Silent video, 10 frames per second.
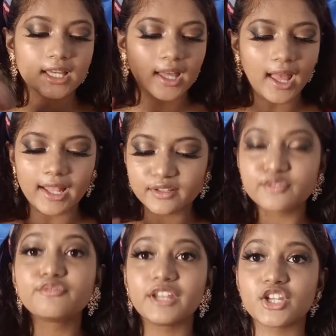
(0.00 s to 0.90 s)
and
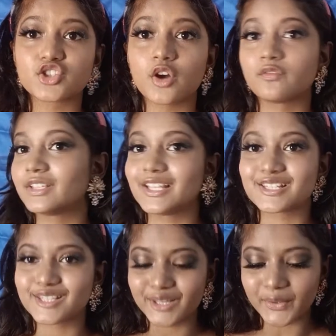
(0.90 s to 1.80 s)
finish off this
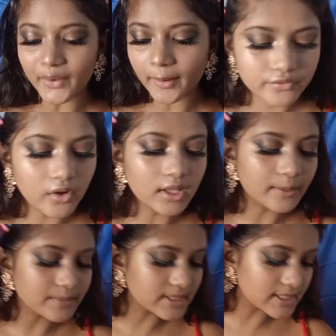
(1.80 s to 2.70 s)
look. For
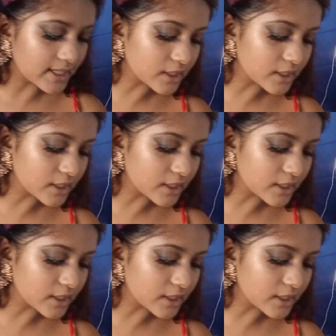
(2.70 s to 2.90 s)
lipstick